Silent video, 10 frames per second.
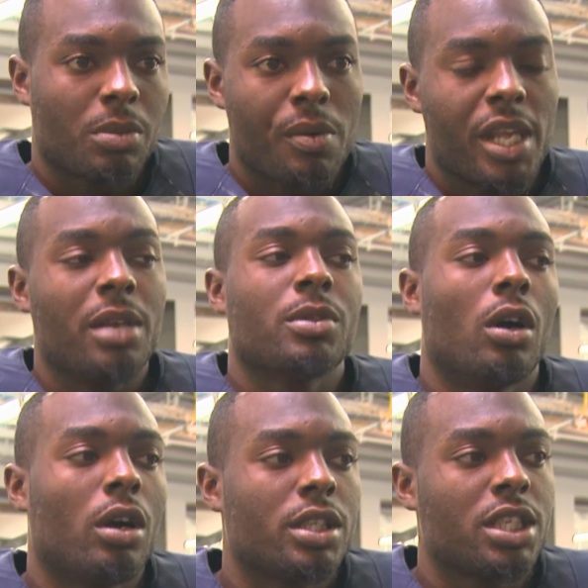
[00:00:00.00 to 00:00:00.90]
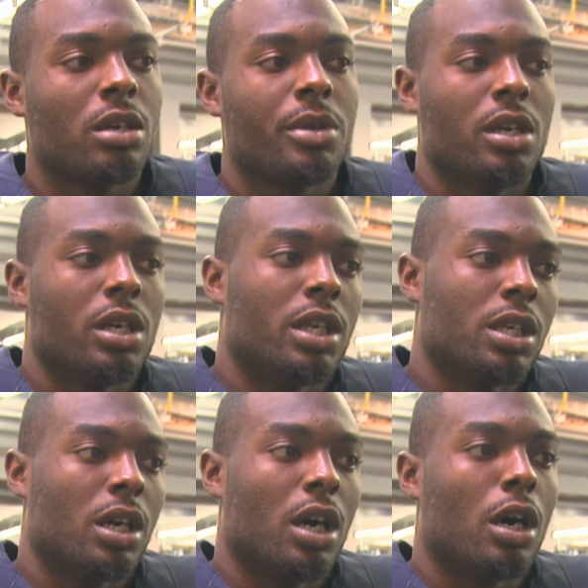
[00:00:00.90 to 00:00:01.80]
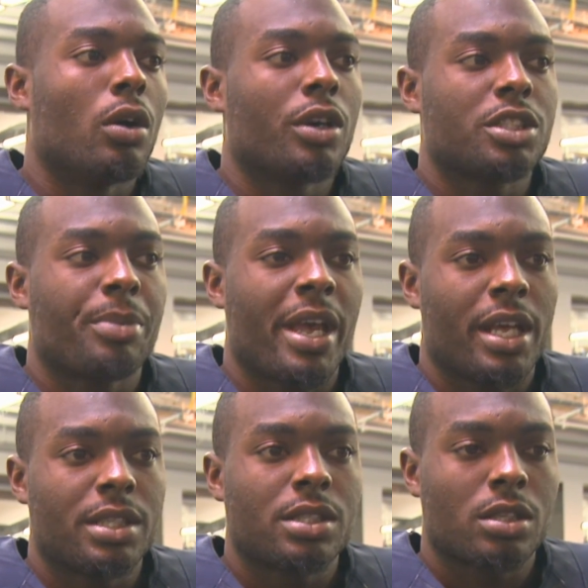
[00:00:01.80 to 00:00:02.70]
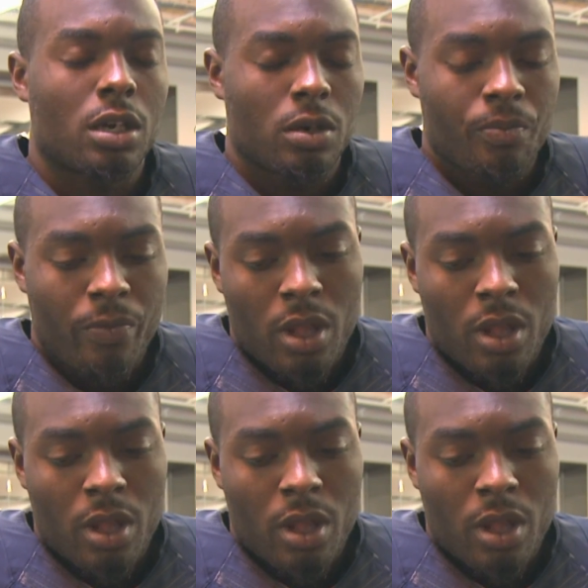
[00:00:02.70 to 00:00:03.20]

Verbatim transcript: but we keep the orange helmet and the uh, orange pants. So,